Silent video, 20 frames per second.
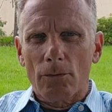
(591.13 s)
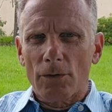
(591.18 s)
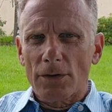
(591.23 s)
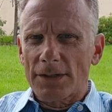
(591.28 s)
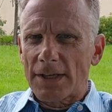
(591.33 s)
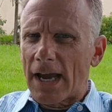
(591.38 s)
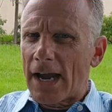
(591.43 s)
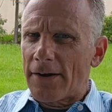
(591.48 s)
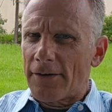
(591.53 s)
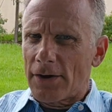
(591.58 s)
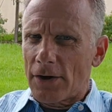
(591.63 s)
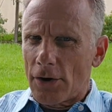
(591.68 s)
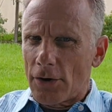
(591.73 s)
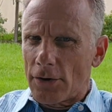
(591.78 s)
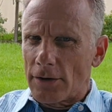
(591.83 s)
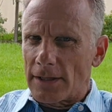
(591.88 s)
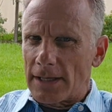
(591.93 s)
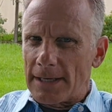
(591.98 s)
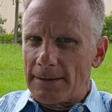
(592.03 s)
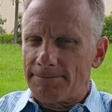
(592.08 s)
Retiring
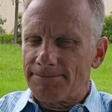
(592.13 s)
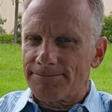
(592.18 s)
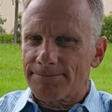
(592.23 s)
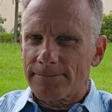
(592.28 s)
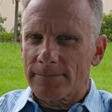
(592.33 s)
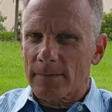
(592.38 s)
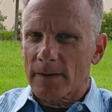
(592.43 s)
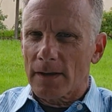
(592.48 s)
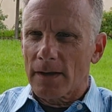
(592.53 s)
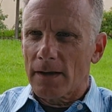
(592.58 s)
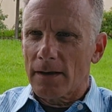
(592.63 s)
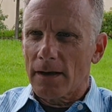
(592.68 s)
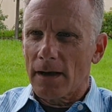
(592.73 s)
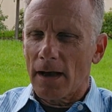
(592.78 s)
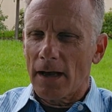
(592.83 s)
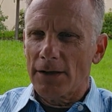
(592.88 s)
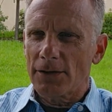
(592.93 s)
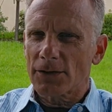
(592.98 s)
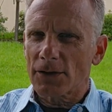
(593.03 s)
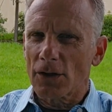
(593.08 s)
early.
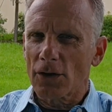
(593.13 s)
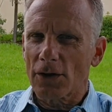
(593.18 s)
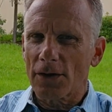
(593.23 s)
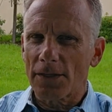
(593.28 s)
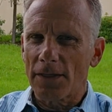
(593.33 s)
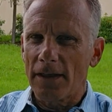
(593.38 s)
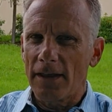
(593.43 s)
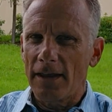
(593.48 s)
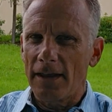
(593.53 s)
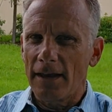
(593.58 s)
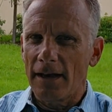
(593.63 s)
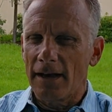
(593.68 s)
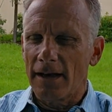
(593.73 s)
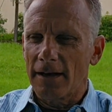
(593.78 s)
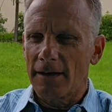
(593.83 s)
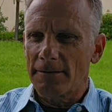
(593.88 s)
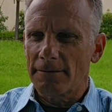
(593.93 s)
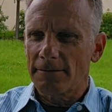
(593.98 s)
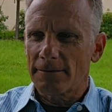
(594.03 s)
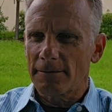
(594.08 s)
I used to look at
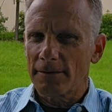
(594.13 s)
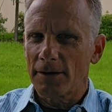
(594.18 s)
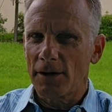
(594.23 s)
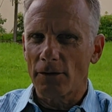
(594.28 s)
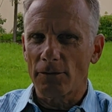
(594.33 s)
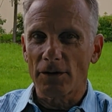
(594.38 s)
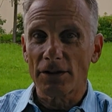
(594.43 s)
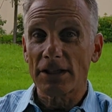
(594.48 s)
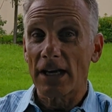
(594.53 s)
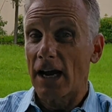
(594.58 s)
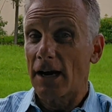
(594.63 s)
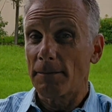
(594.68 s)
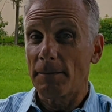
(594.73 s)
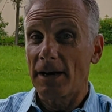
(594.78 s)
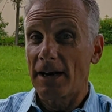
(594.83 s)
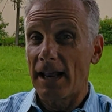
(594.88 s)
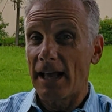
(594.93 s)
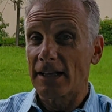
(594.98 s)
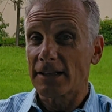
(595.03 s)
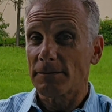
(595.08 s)
the
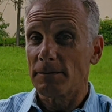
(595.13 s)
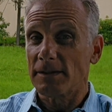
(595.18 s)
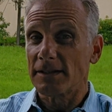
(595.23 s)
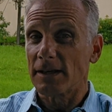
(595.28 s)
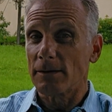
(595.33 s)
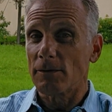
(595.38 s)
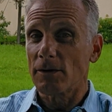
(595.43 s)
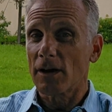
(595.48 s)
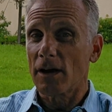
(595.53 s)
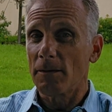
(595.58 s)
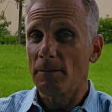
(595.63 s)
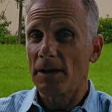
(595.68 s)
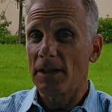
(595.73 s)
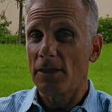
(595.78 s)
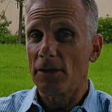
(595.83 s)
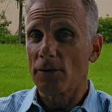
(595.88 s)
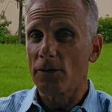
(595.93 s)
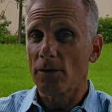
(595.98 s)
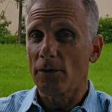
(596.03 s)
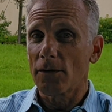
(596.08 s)
retirement announcements that would come
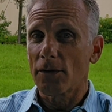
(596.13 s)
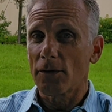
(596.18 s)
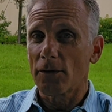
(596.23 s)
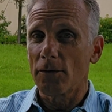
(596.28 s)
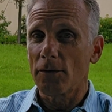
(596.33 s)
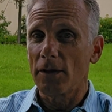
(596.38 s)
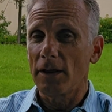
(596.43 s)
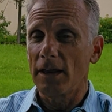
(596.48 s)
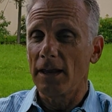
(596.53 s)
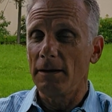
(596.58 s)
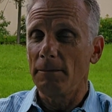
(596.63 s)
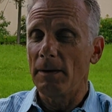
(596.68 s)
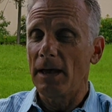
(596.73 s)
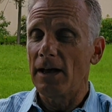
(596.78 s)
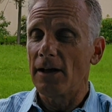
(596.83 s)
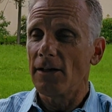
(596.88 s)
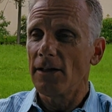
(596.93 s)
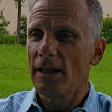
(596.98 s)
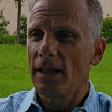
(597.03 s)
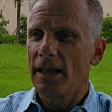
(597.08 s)
in through the
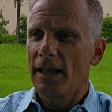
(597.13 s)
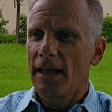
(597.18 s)
email.